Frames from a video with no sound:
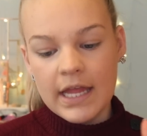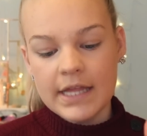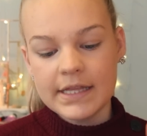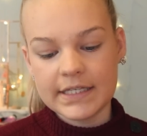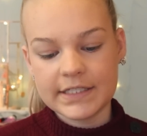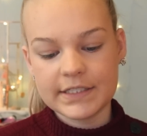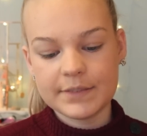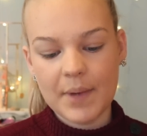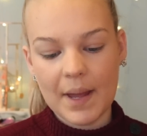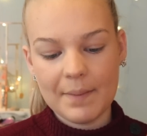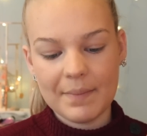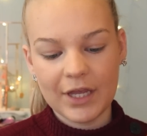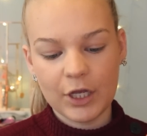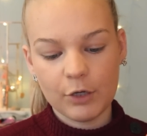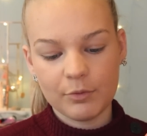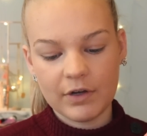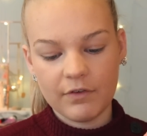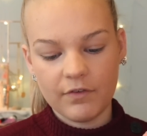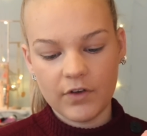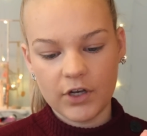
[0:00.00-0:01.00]
This is by
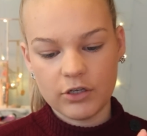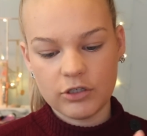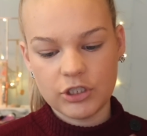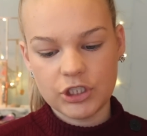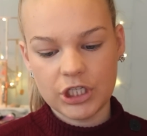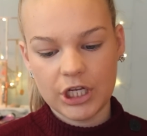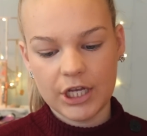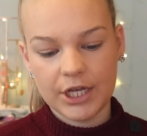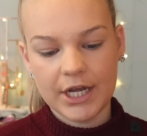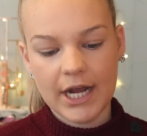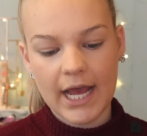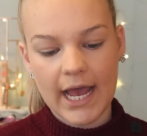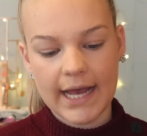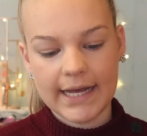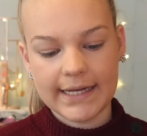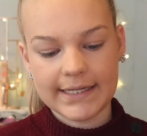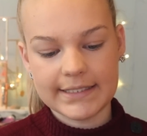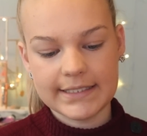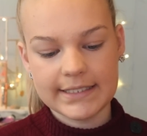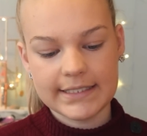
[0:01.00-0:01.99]
Makeup Revolution
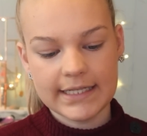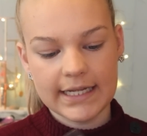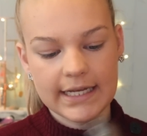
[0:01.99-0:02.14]
and